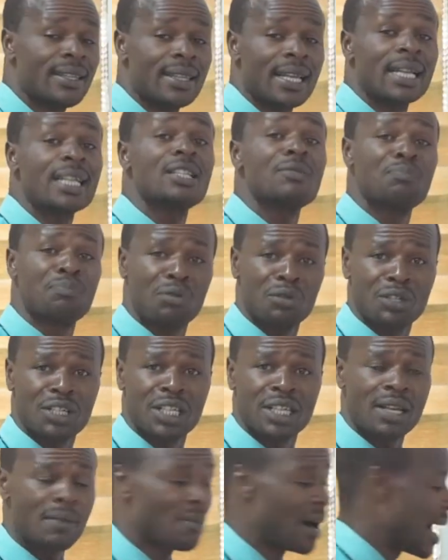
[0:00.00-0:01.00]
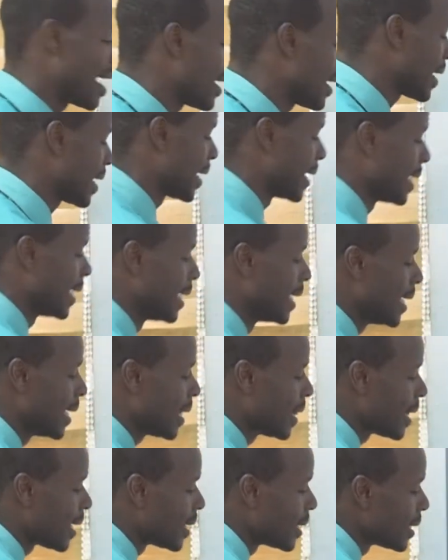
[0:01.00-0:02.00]
that is put in the bank,
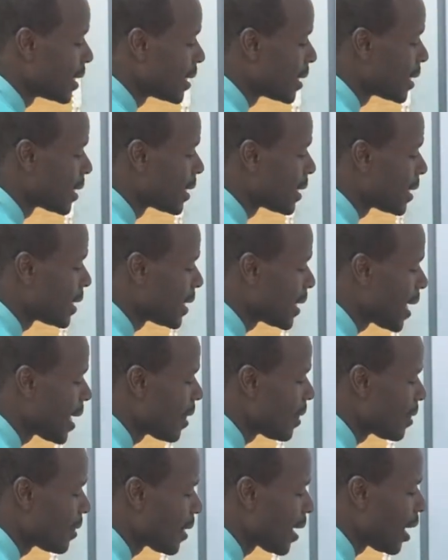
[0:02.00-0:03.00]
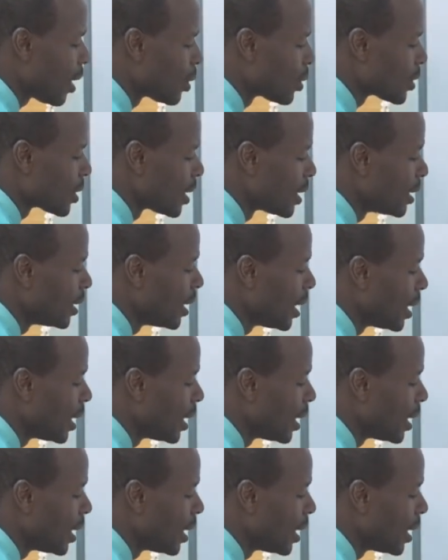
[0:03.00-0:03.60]
that is 10,000